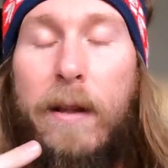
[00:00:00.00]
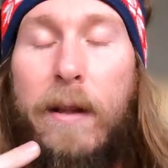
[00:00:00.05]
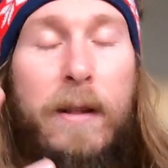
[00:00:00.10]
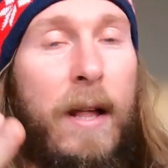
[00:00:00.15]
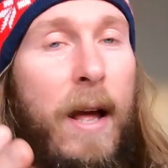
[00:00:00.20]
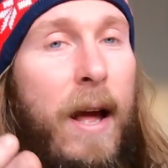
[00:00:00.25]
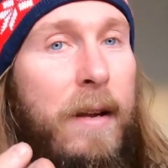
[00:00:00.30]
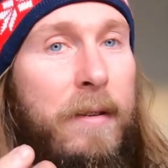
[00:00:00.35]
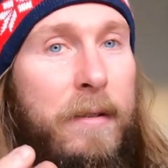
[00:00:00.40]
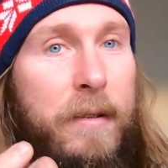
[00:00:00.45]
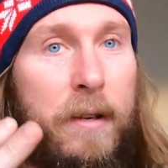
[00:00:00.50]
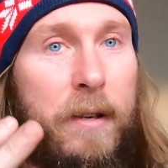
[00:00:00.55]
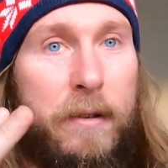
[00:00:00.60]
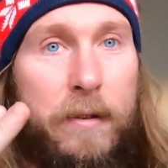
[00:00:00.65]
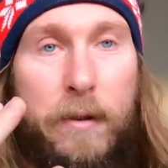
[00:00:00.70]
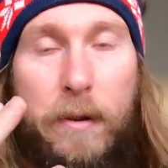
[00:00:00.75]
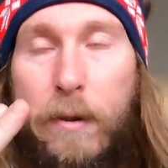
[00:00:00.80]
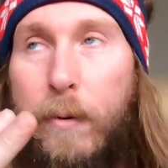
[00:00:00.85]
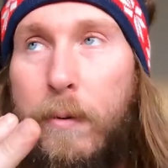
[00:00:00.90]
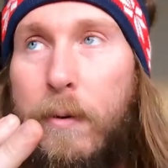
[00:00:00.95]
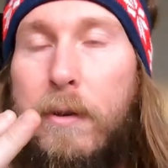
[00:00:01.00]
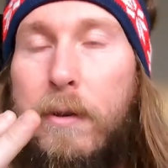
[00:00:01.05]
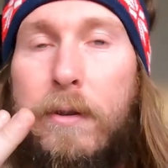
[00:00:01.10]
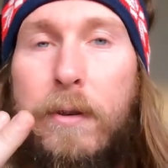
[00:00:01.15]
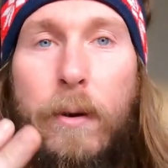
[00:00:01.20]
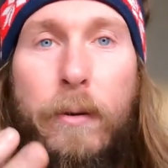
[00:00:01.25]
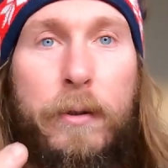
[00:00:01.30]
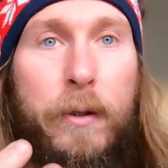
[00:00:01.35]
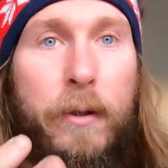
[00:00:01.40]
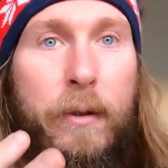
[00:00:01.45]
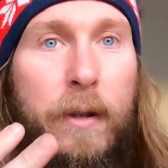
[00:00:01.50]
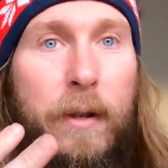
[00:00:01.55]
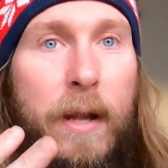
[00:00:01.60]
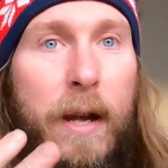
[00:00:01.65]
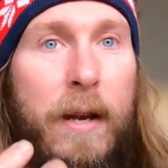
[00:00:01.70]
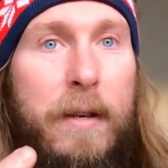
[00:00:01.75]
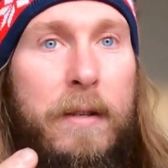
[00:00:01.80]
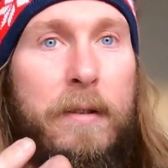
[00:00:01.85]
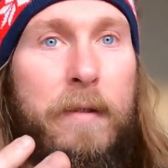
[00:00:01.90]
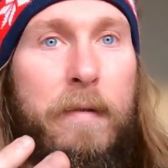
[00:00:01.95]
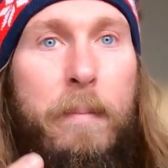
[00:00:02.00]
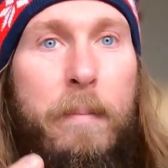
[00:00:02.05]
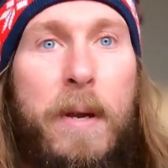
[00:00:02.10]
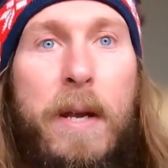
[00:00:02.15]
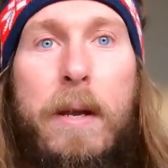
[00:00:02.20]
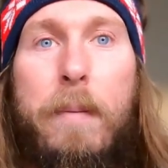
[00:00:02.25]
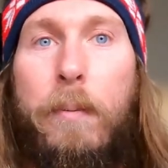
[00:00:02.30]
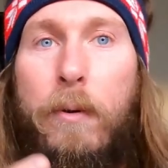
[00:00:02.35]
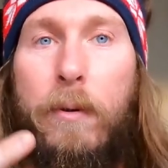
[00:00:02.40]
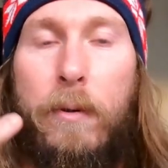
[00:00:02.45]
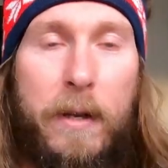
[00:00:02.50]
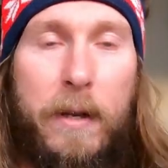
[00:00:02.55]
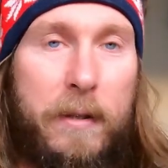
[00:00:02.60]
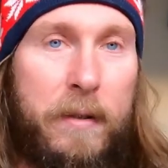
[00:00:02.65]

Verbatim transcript: classes, the three social classes of people.